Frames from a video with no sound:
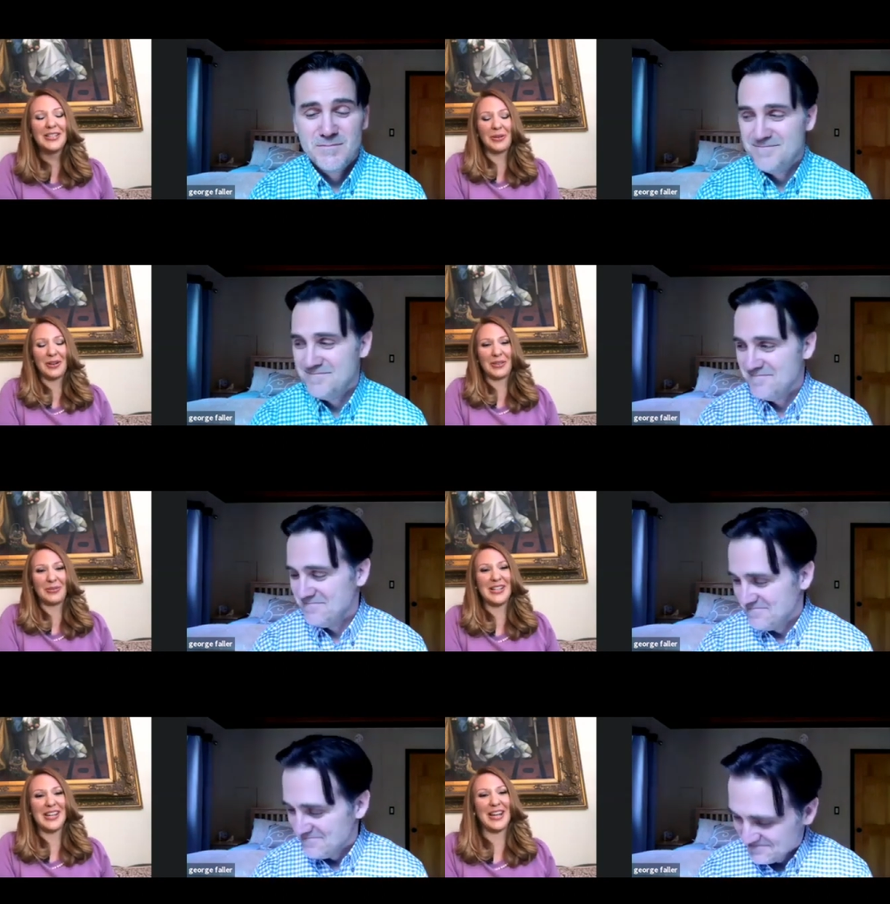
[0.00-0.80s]
Speaker 1: two or
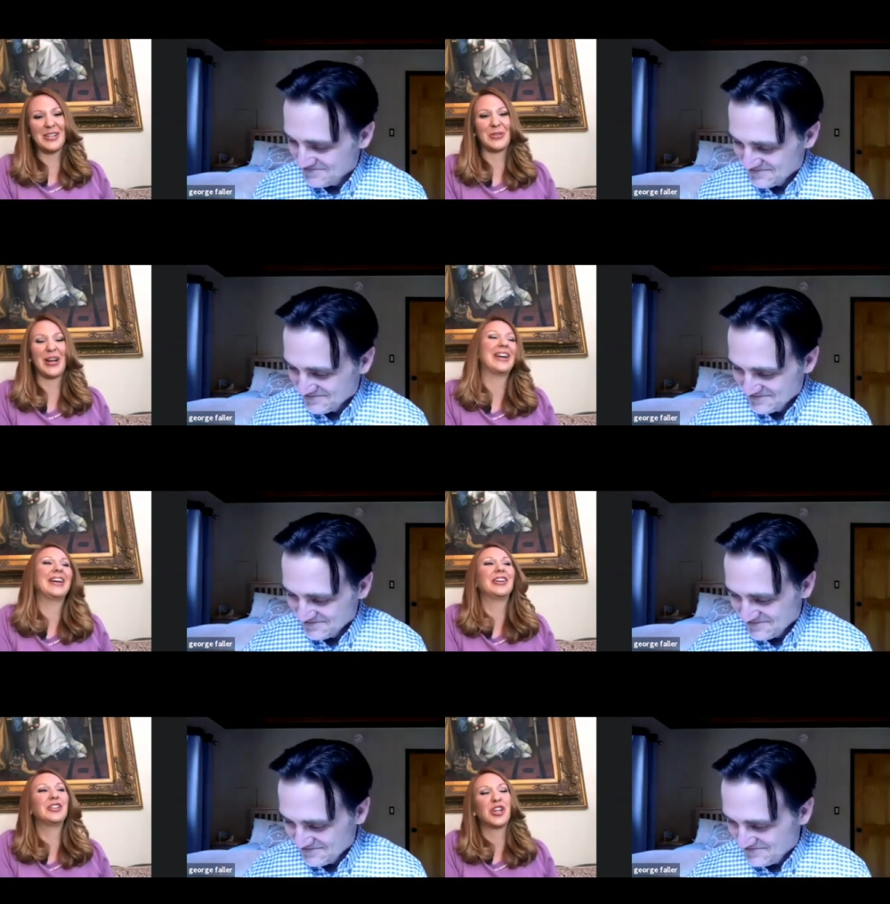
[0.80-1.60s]
three day
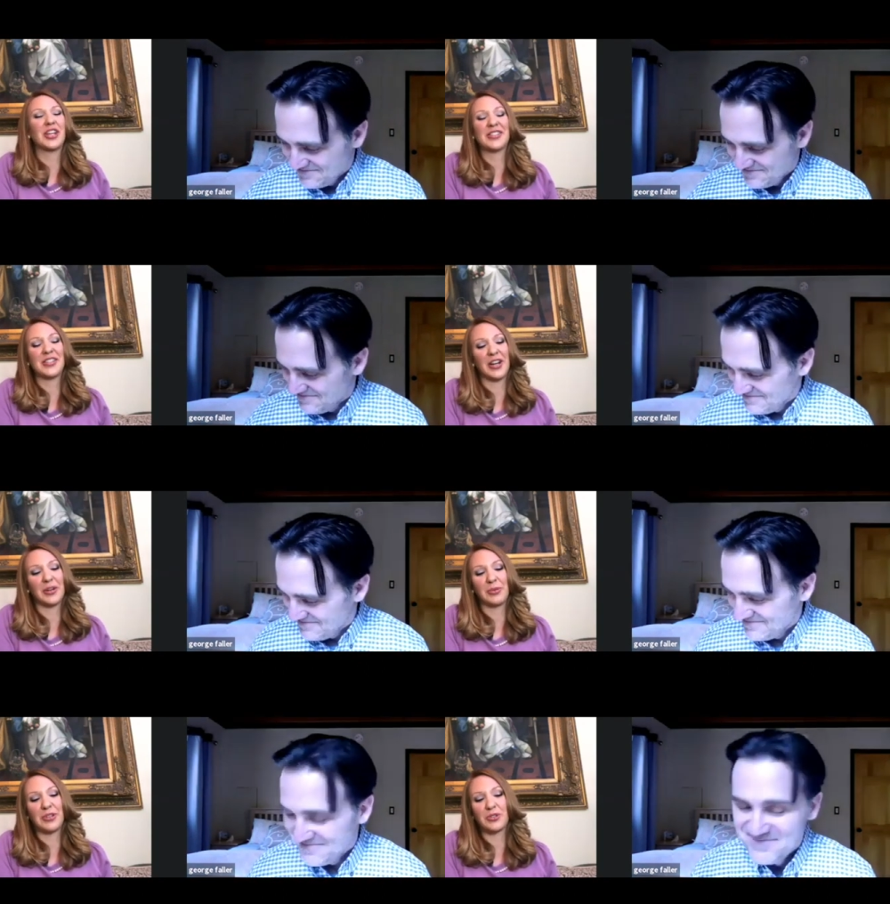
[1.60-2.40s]
training just
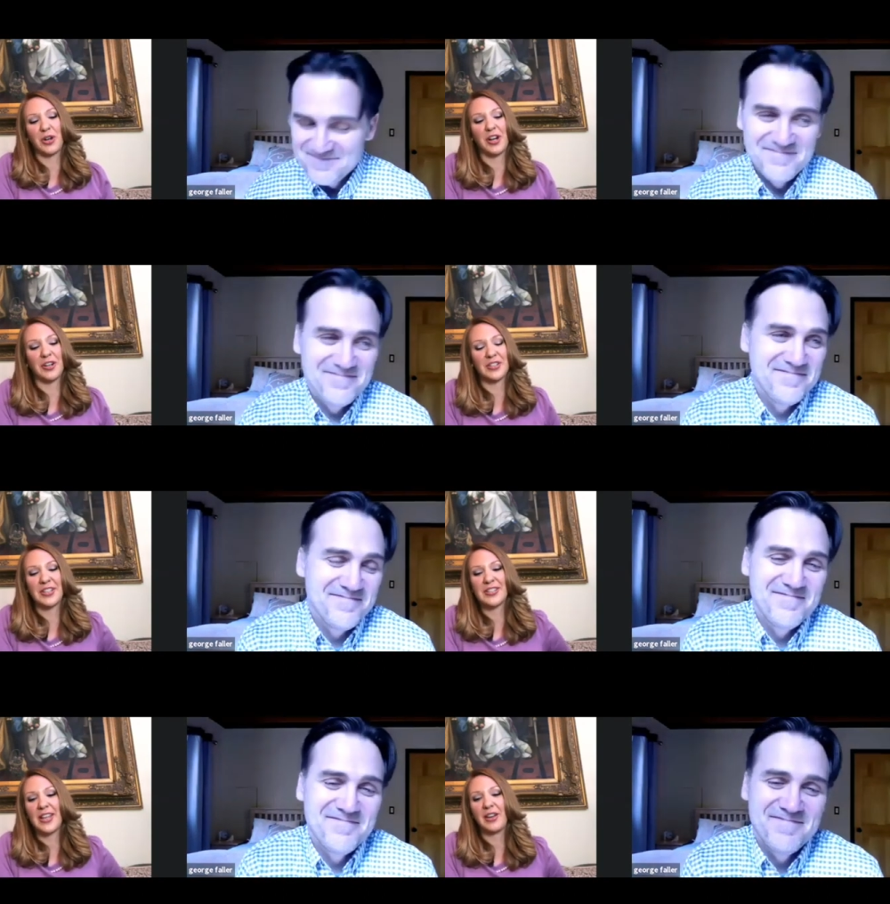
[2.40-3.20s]
on withdrawers
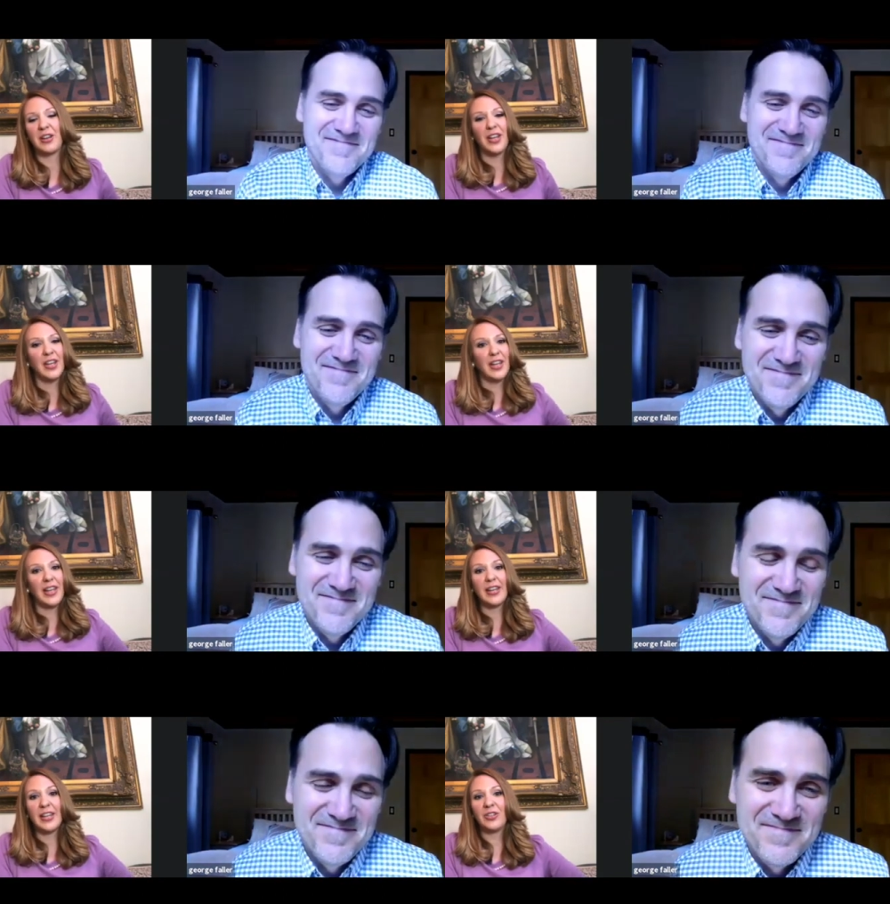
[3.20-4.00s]
because that
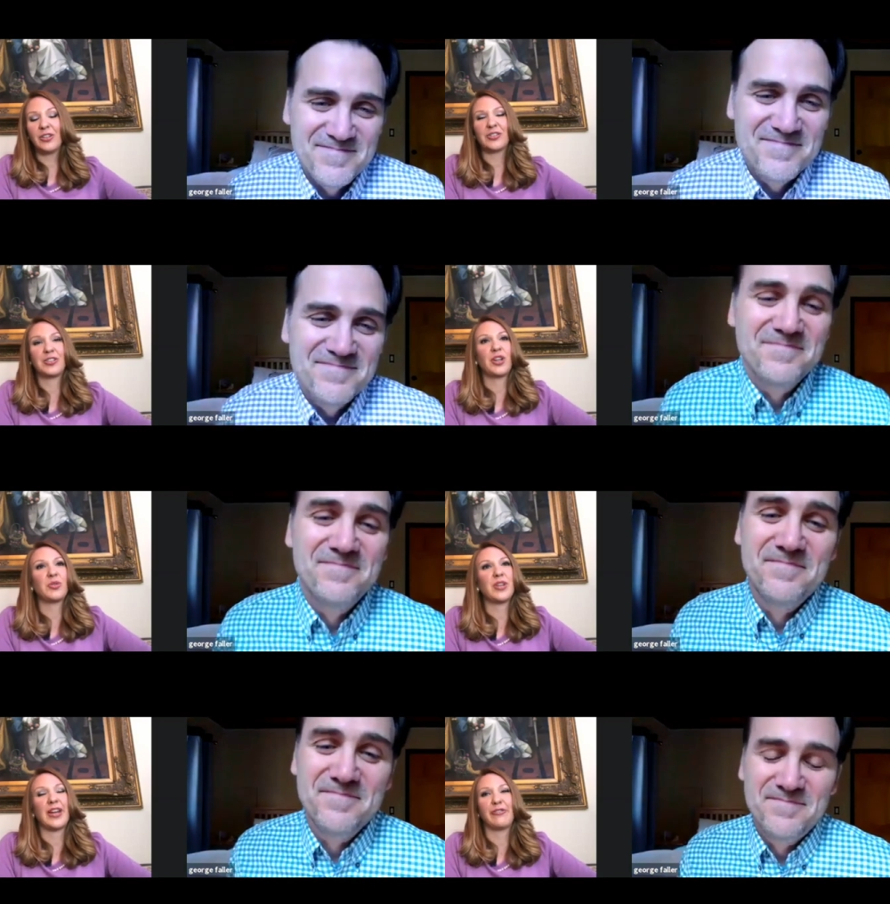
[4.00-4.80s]
it can look so
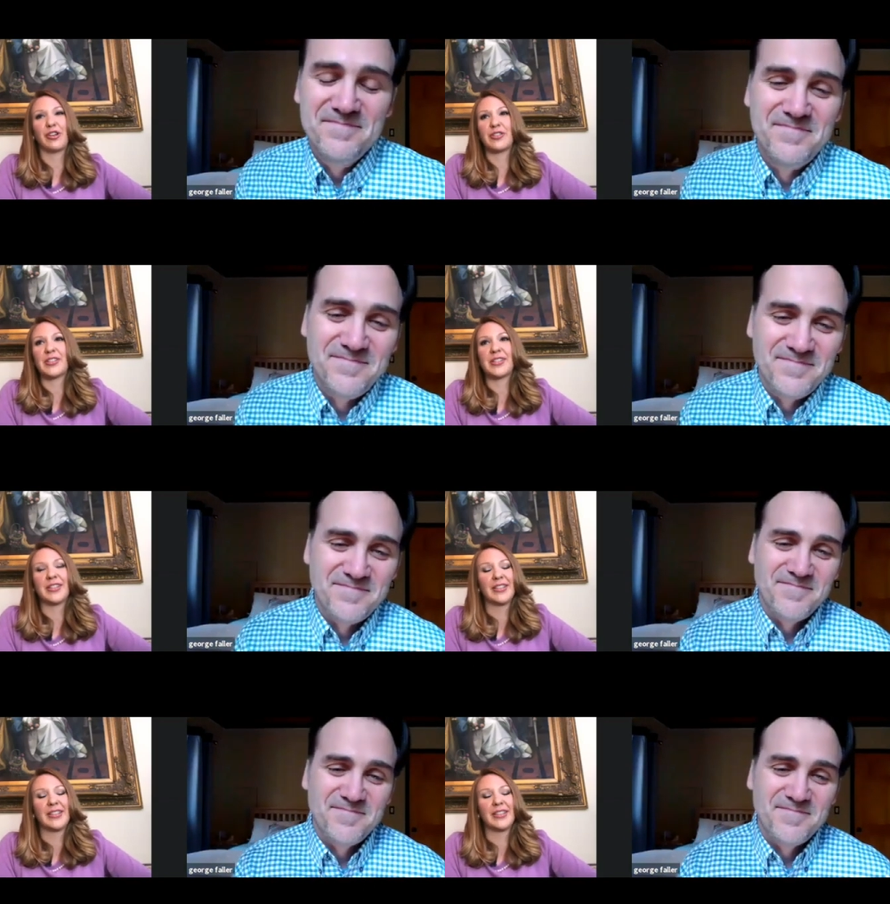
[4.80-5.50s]
diverse,